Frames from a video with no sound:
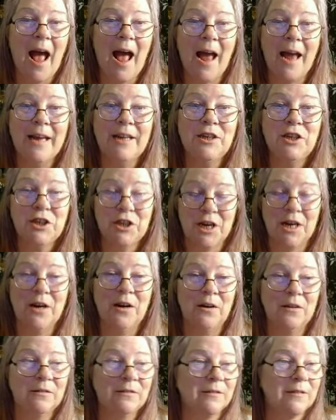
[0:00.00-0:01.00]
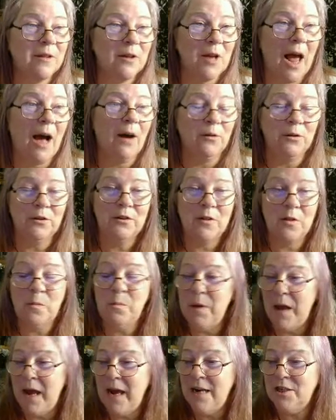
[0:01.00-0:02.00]
30 or so
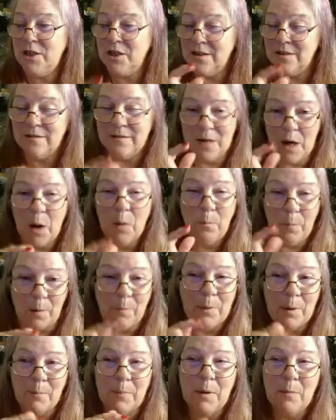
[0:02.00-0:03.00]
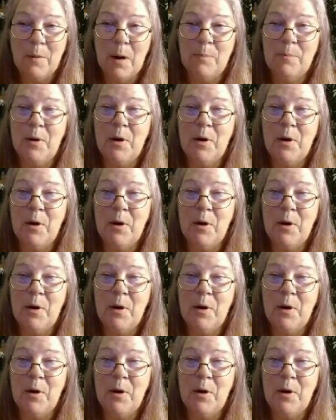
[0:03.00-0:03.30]
that I share